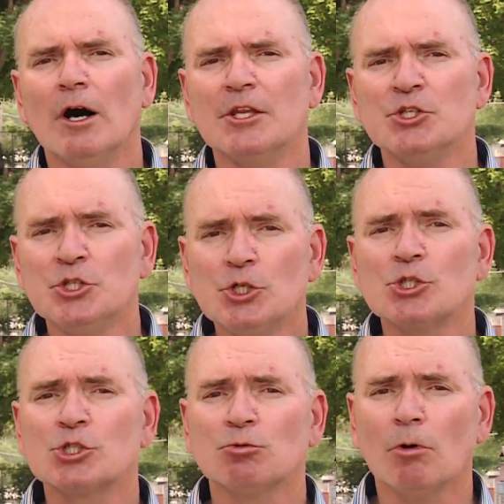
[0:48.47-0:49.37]

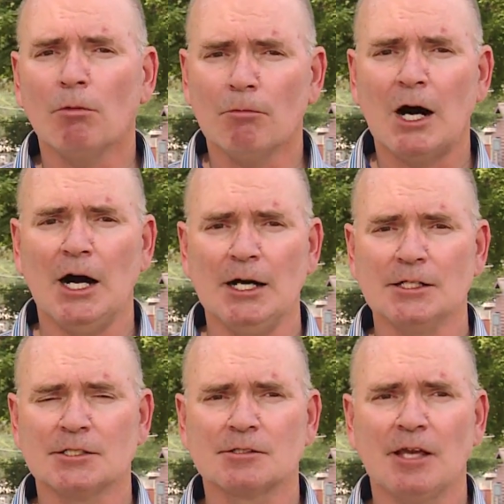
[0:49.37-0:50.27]
unusual
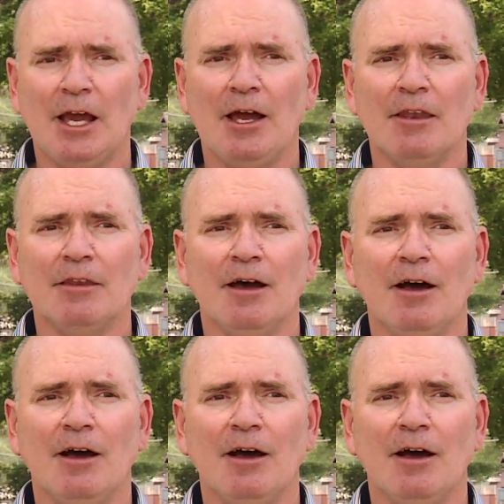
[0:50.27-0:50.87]
mods, and